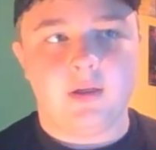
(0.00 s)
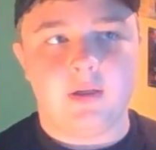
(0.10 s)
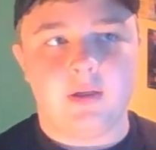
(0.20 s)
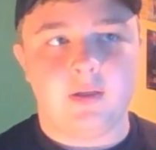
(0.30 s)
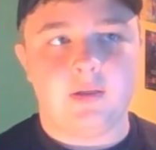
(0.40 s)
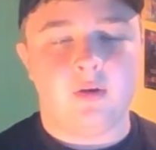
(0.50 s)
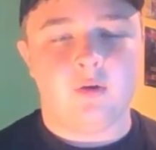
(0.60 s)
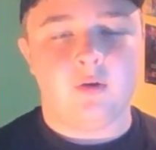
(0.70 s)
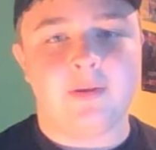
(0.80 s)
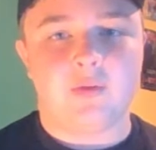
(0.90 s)
is,
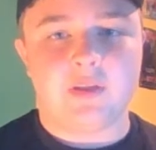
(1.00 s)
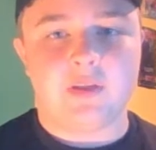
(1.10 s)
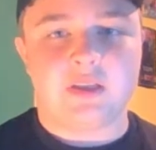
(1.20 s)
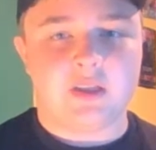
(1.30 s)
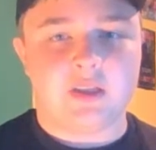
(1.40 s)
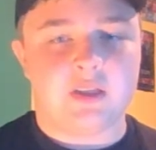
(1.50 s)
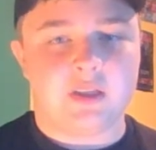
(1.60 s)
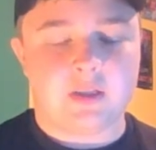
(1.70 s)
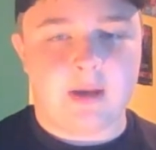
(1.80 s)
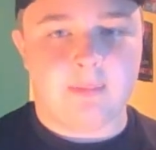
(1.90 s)
oh, by way, this
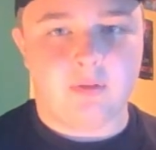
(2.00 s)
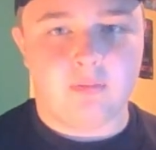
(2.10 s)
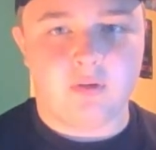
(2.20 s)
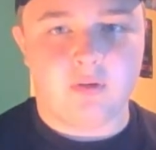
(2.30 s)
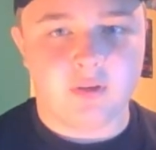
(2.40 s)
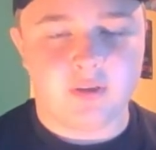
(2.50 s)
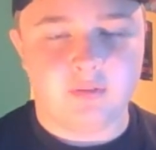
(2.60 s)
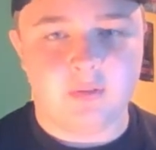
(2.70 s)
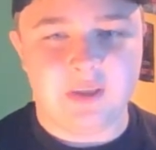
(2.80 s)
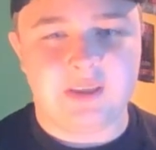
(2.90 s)
is not pre-recorded,
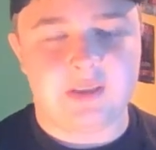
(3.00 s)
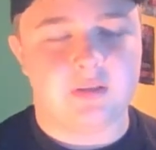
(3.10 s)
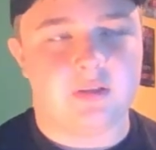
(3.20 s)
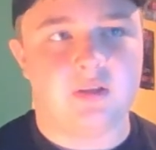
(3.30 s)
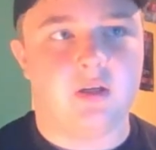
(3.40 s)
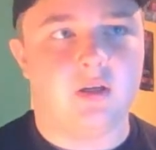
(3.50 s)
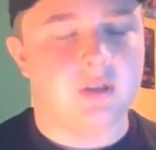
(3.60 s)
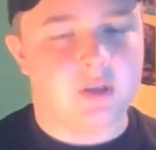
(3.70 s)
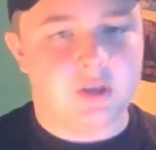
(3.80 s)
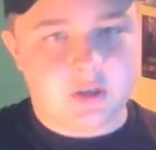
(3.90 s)
but the duh,
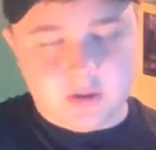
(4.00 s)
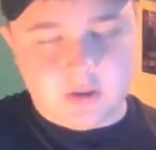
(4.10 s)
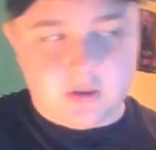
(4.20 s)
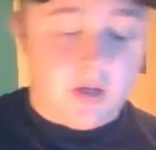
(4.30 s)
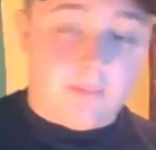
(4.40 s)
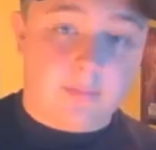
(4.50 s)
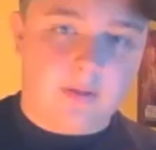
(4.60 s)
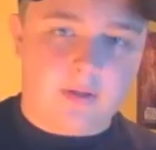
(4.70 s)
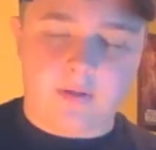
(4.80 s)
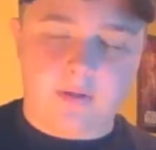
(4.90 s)
geez.
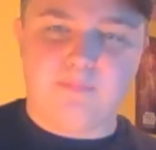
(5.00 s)
But I'm